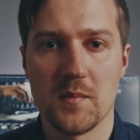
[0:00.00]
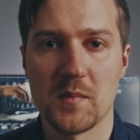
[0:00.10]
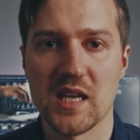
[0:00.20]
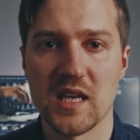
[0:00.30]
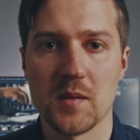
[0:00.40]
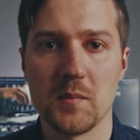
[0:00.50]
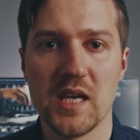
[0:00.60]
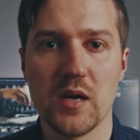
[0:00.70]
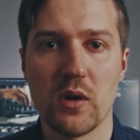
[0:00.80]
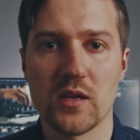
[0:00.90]
meaning in
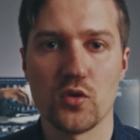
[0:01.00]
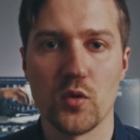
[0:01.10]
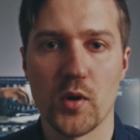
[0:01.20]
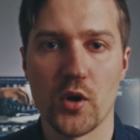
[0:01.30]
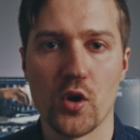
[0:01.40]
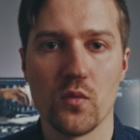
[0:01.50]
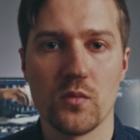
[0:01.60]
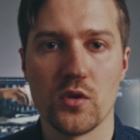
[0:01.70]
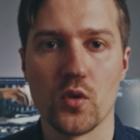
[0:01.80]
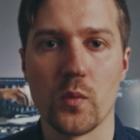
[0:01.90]
MIDIGrade 2.0
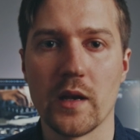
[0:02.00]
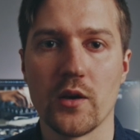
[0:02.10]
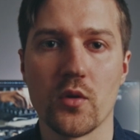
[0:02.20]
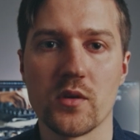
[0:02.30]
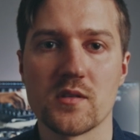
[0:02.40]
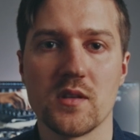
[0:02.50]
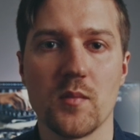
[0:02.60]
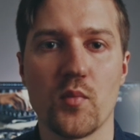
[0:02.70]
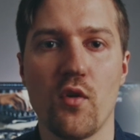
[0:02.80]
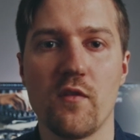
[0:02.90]
you will notice
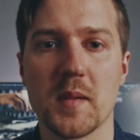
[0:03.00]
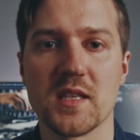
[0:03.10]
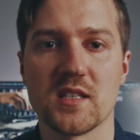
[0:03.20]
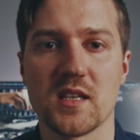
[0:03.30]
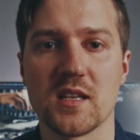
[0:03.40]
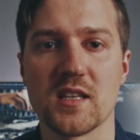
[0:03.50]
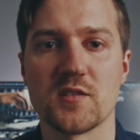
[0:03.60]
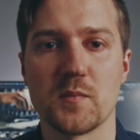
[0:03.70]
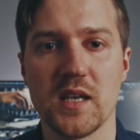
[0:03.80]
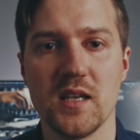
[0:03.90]
improvements in its
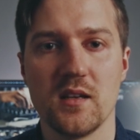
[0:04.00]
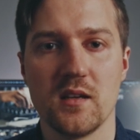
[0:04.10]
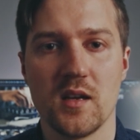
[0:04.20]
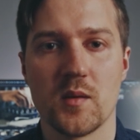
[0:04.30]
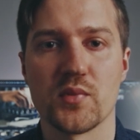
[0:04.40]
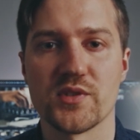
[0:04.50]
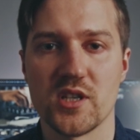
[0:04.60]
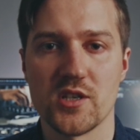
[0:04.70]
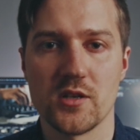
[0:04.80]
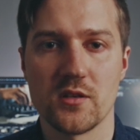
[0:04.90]
speed,
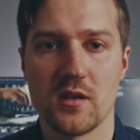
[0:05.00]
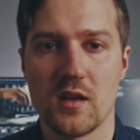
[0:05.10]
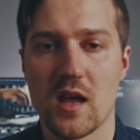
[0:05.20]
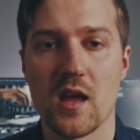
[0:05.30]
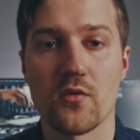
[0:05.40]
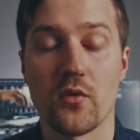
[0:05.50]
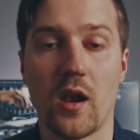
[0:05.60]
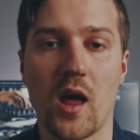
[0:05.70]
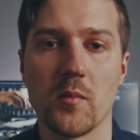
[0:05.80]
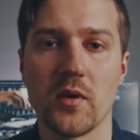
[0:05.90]
precision and
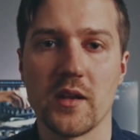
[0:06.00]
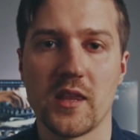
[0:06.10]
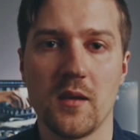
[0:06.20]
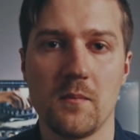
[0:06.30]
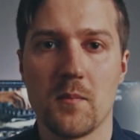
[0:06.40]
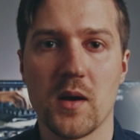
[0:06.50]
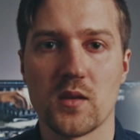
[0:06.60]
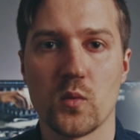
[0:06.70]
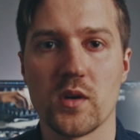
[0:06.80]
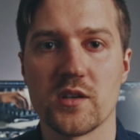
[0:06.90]
reliability.
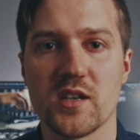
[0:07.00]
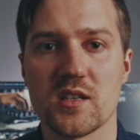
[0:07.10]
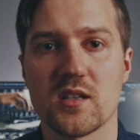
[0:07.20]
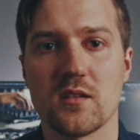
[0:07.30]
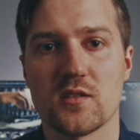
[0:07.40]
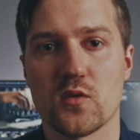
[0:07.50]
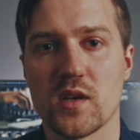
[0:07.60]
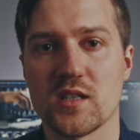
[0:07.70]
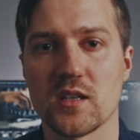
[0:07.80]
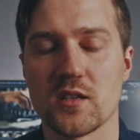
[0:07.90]
But we're just
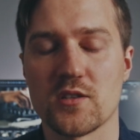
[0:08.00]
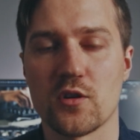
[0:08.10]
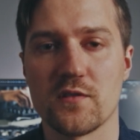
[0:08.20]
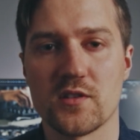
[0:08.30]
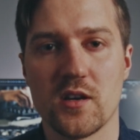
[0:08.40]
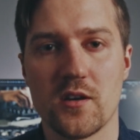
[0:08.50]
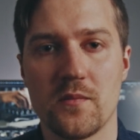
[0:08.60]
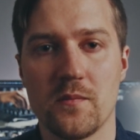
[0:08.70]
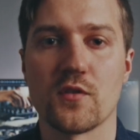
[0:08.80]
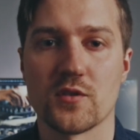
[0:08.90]
scratching the surface here.
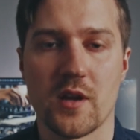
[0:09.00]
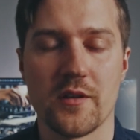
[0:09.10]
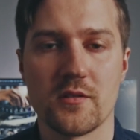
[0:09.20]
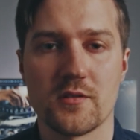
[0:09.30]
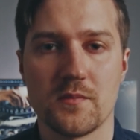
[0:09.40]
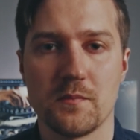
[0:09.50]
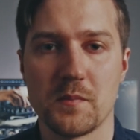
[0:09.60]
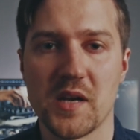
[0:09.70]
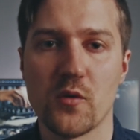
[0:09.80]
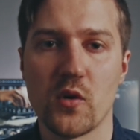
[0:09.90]
For starters,
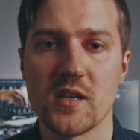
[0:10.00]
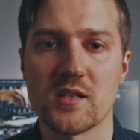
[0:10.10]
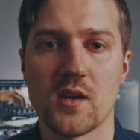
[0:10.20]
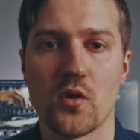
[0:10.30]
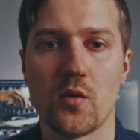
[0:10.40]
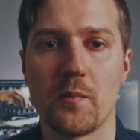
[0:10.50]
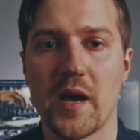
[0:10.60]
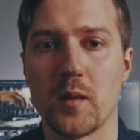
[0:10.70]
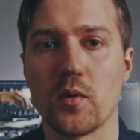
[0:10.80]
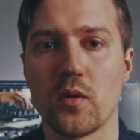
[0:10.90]
MIDIGrade is now
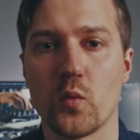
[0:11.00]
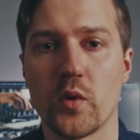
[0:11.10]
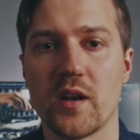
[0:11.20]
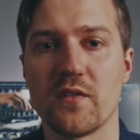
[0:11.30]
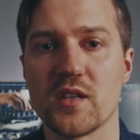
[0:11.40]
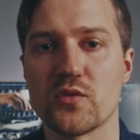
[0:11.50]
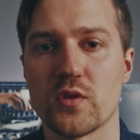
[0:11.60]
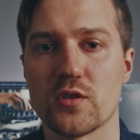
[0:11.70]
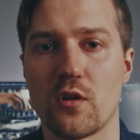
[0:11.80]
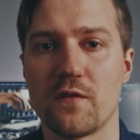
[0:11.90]
compatible with DaVinci
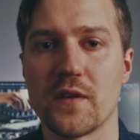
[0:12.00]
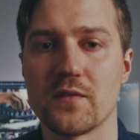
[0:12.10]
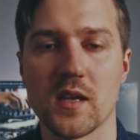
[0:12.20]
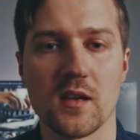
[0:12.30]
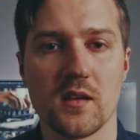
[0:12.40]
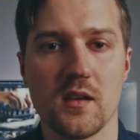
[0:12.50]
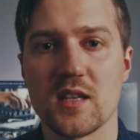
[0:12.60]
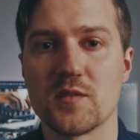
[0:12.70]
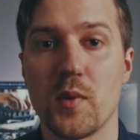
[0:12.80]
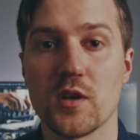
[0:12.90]
Resolve 15.
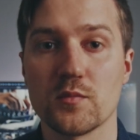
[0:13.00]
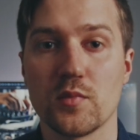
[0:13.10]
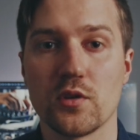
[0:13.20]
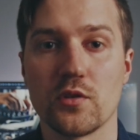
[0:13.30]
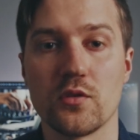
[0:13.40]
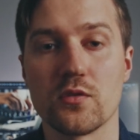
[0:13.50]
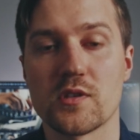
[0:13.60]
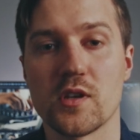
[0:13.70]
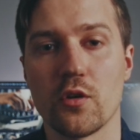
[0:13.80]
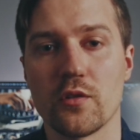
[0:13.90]
It's possible to use
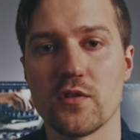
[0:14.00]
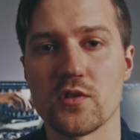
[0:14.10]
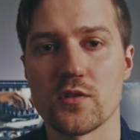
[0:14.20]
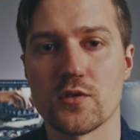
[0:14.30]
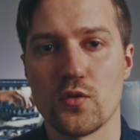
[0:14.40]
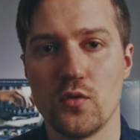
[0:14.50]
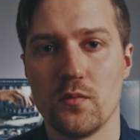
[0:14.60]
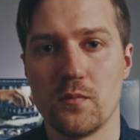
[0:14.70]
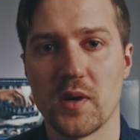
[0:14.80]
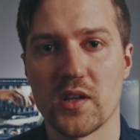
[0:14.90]
the older versions
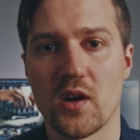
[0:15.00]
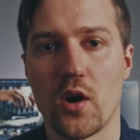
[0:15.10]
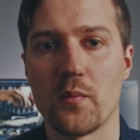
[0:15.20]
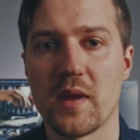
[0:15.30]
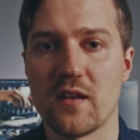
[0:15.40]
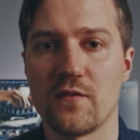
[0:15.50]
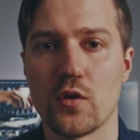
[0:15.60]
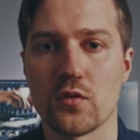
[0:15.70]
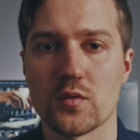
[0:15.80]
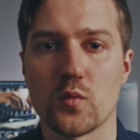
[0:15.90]
too, but our main
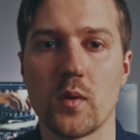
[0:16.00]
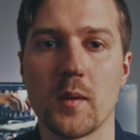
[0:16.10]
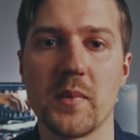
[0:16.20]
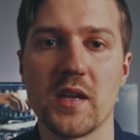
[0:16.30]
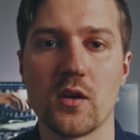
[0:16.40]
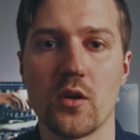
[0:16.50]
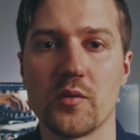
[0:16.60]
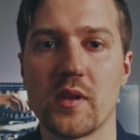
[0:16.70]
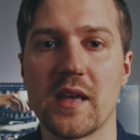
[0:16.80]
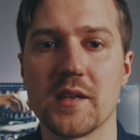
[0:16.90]
focus will be
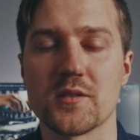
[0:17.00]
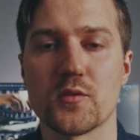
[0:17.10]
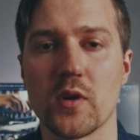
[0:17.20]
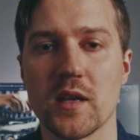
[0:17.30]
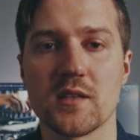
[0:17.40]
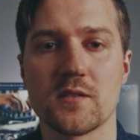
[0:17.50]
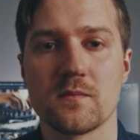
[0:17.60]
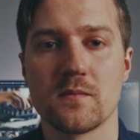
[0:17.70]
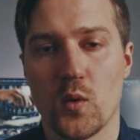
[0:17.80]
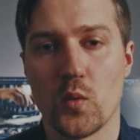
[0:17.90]
on the latest release.
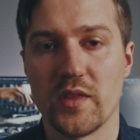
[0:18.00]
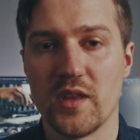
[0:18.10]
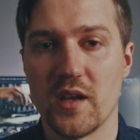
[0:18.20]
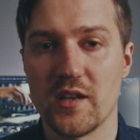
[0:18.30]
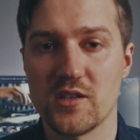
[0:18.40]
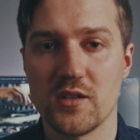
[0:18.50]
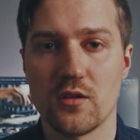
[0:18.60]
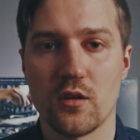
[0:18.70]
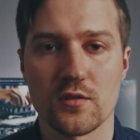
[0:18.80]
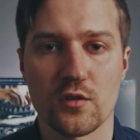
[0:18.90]
With the addition
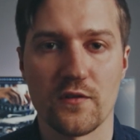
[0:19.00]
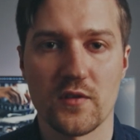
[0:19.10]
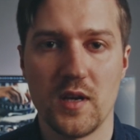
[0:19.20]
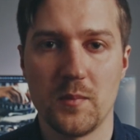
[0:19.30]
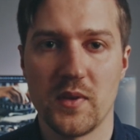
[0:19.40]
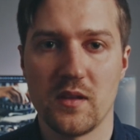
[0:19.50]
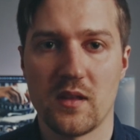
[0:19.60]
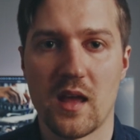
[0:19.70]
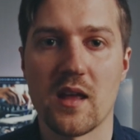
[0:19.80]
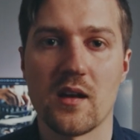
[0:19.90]
of SoftClip
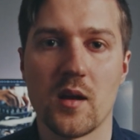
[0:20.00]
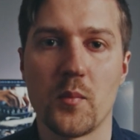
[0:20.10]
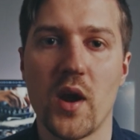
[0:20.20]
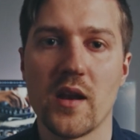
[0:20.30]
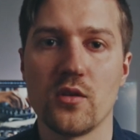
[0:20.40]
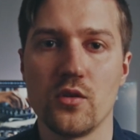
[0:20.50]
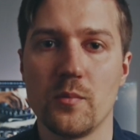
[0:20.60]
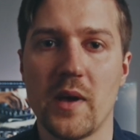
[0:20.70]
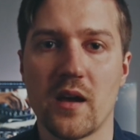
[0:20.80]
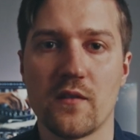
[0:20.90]
and a brand new
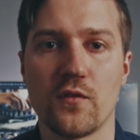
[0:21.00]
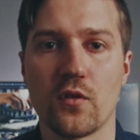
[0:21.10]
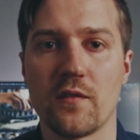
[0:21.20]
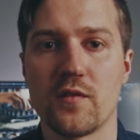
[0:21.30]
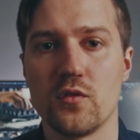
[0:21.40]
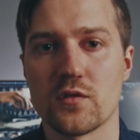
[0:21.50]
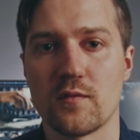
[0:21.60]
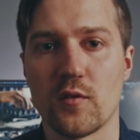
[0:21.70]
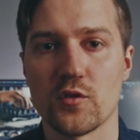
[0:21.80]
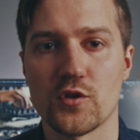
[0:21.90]
bank full of
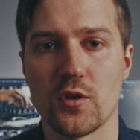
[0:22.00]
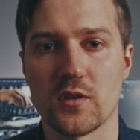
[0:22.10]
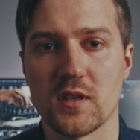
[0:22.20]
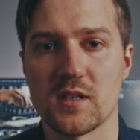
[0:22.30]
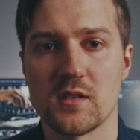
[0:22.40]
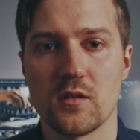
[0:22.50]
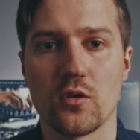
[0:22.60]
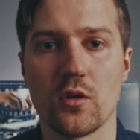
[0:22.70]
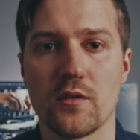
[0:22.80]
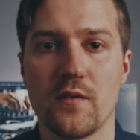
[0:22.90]
useful shortcuts
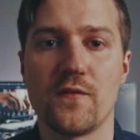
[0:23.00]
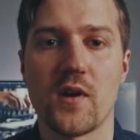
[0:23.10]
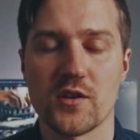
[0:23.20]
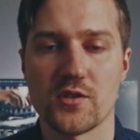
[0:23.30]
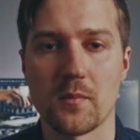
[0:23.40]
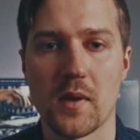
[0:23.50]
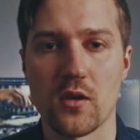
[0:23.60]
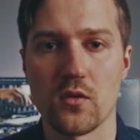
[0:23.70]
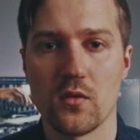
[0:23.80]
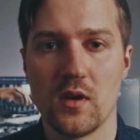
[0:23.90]
called Function
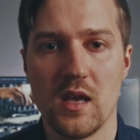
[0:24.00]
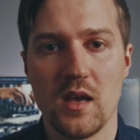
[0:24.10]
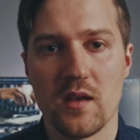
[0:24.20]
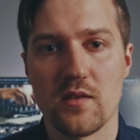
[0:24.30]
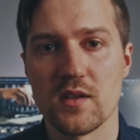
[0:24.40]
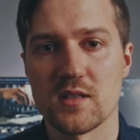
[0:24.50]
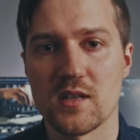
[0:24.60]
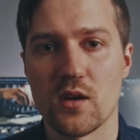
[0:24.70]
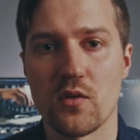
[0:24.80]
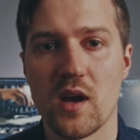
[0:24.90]
Menu, there's
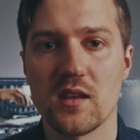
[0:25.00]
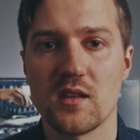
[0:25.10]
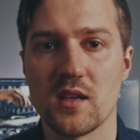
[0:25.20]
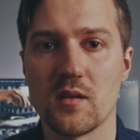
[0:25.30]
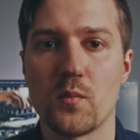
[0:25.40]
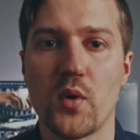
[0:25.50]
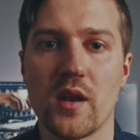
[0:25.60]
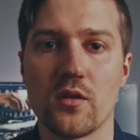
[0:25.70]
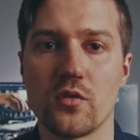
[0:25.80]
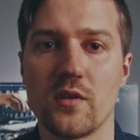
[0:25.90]
now 19
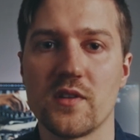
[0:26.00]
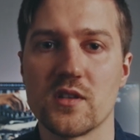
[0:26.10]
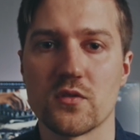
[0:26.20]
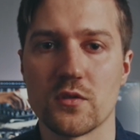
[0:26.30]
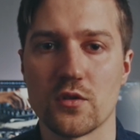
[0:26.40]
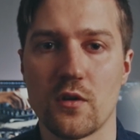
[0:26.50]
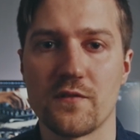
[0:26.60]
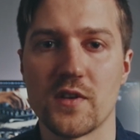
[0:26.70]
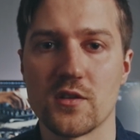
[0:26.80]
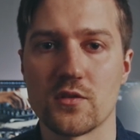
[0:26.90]
brand new DaVinci
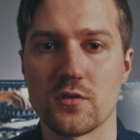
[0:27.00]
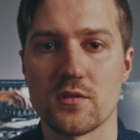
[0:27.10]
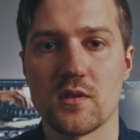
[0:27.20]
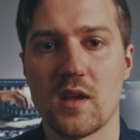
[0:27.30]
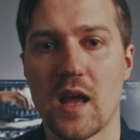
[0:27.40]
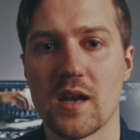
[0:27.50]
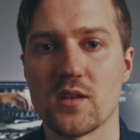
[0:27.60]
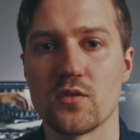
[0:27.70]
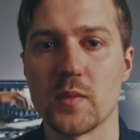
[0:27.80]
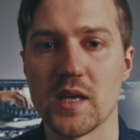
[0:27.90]
Resolve features
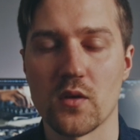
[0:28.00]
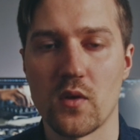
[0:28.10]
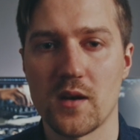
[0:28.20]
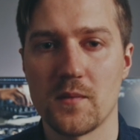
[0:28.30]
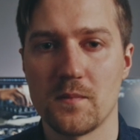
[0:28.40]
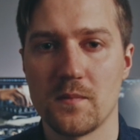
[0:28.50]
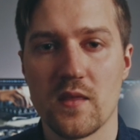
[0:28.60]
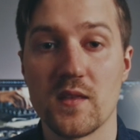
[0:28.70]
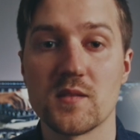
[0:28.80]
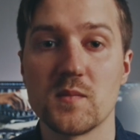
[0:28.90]
added to MIDIGrade.
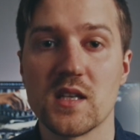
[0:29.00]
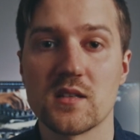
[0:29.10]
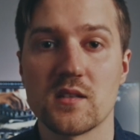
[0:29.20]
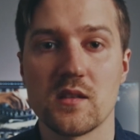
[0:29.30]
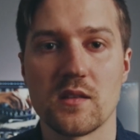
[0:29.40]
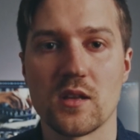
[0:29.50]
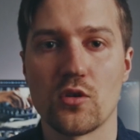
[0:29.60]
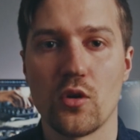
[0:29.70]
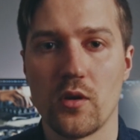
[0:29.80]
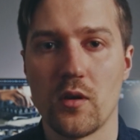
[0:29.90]
This means the
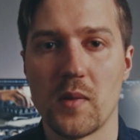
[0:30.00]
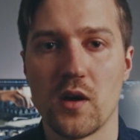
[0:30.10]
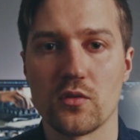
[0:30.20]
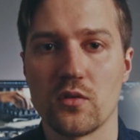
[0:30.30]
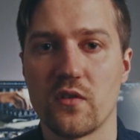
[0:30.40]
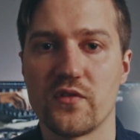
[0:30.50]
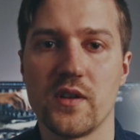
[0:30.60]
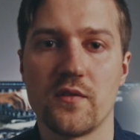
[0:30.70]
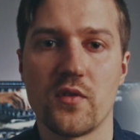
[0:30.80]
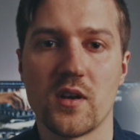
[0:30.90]
total amount of
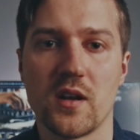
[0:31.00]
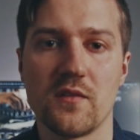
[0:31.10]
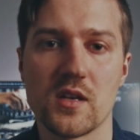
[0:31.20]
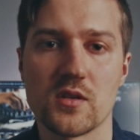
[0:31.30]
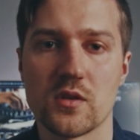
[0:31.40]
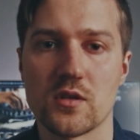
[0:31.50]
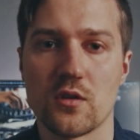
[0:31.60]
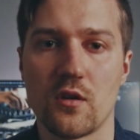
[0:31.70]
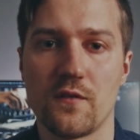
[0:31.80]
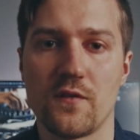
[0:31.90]
different DaVinci
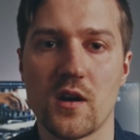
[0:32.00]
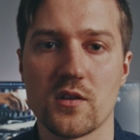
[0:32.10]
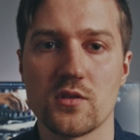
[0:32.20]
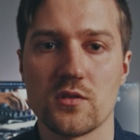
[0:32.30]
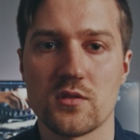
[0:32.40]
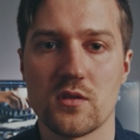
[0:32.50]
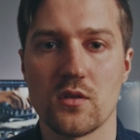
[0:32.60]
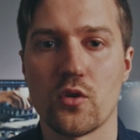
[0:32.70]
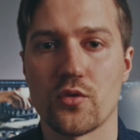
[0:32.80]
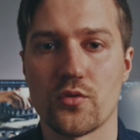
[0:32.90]
Resolve functions
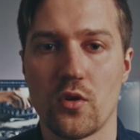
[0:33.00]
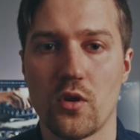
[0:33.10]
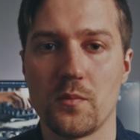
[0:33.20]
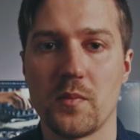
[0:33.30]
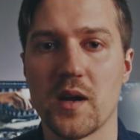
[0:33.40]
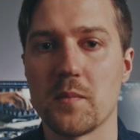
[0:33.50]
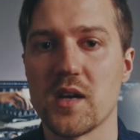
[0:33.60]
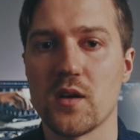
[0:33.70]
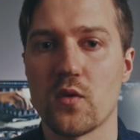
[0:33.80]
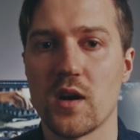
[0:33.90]
controlled by
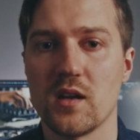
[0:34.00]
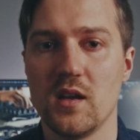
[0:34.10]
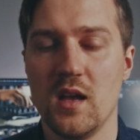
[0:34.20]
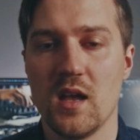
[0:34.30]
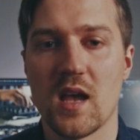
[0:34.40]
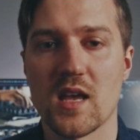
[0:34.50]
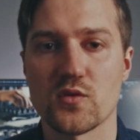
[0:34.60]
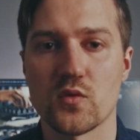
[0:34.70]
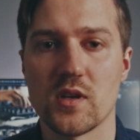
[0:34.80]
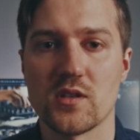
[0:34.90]
MIDIGrade
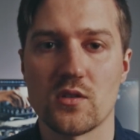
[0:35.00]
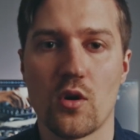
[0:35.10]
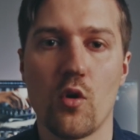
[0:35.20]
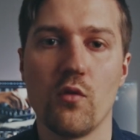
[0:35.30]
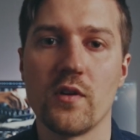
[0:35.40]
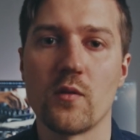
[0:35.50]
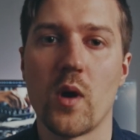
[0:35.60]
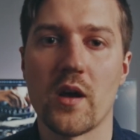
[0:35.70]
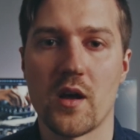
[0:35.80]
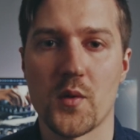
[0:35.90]
has reached over
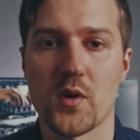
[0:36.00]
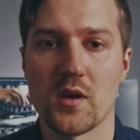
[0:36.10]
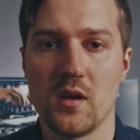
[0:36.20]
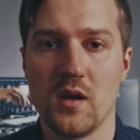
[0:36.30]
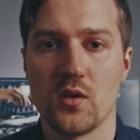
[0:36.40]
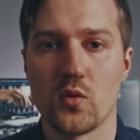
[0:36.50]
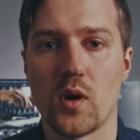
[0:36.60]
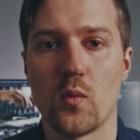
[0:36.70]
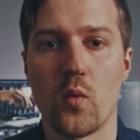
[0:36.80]
100 to a